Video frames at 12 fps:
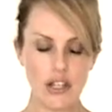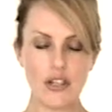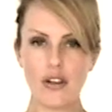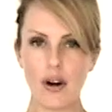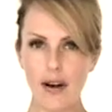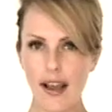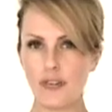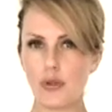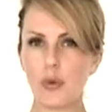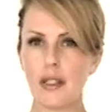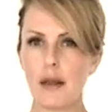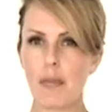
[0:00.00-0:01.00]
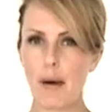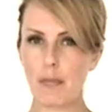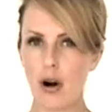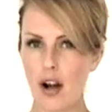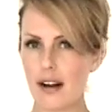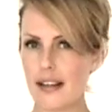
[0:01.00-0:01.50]
You don't have to worry about
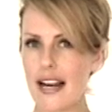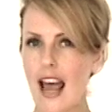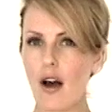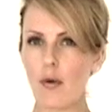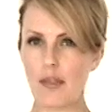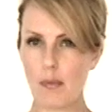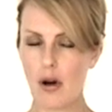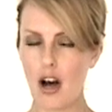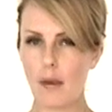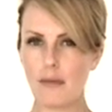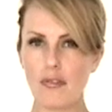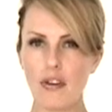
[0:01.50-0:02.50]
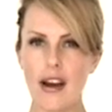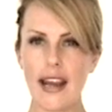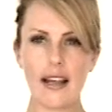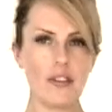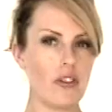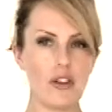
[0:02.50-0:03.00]
product now on the palms of your
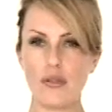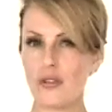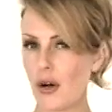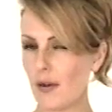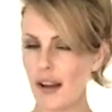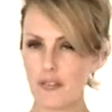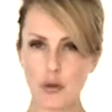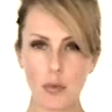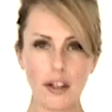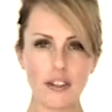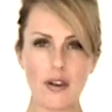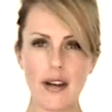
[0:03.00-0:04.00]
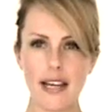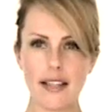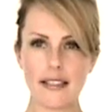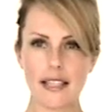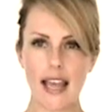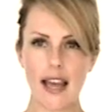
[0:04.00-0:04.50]
hands, so you don't have to wash your
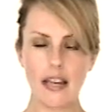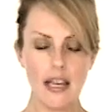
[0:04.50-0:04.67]
hands again.